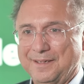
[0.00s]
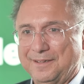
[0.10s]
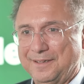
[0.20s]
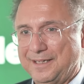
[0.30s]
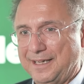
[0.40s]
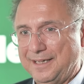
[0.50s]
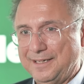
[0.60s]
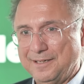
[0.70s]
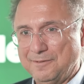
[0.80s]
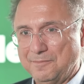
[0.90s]

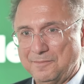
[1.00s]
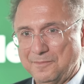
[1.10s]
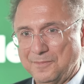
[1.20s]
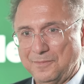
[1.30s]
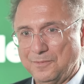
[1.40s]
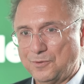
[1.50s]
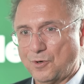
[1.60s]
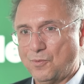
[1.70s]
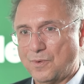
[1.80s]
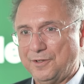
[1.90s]
they
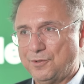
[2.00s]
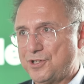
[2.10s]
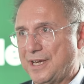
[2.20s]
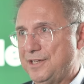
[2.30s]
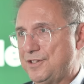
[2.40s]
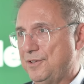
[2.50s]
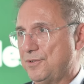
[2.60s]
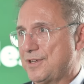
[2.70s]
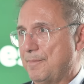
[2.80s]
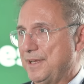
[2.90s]
don't want to change into
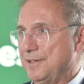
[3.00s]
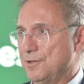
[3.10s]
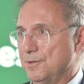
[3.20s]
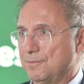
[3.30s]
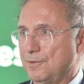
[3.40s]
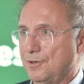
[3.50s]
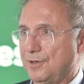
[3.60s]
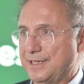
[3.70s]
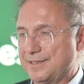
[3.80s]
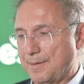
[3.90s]
something new,
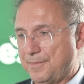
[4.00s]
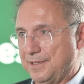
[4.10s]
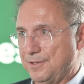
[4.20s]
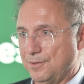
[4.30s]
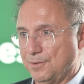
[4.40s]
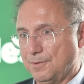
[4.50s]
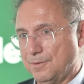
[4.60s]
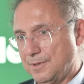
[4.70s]
learning something new,